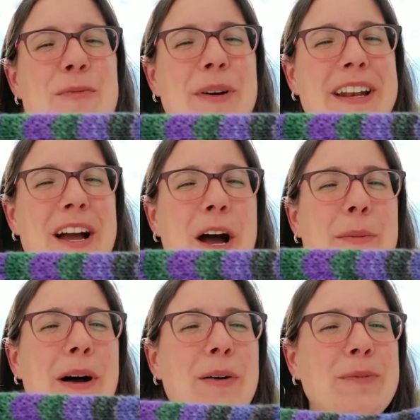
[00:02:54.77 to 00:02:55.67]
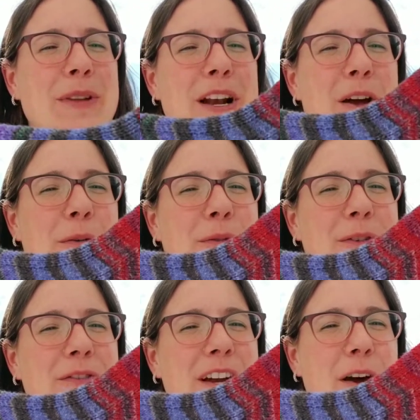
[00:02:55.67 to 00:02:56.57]
But I don't know, we'll
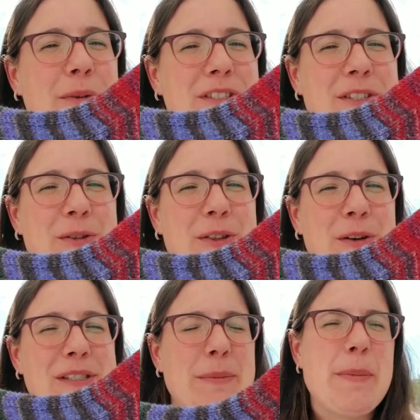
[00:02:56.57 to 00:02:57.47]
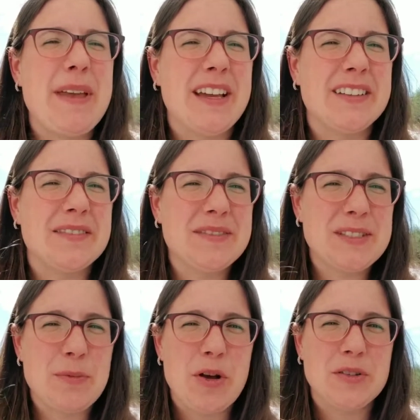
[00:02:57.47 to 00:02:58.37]
figure out what to do with those. I might make a
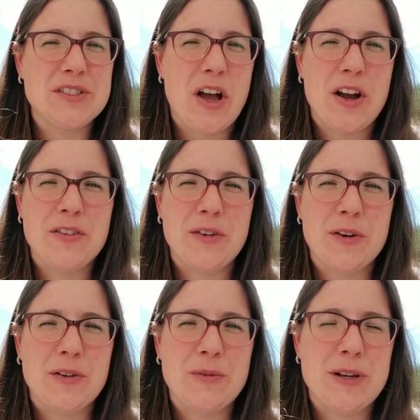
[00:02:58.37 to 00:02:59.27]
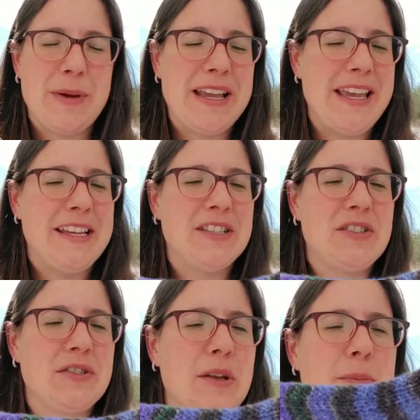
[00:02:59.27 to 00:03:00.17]
small sock for one of my kids
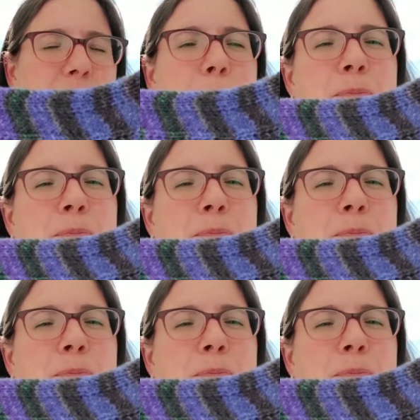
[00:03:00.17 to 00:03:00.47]
or something.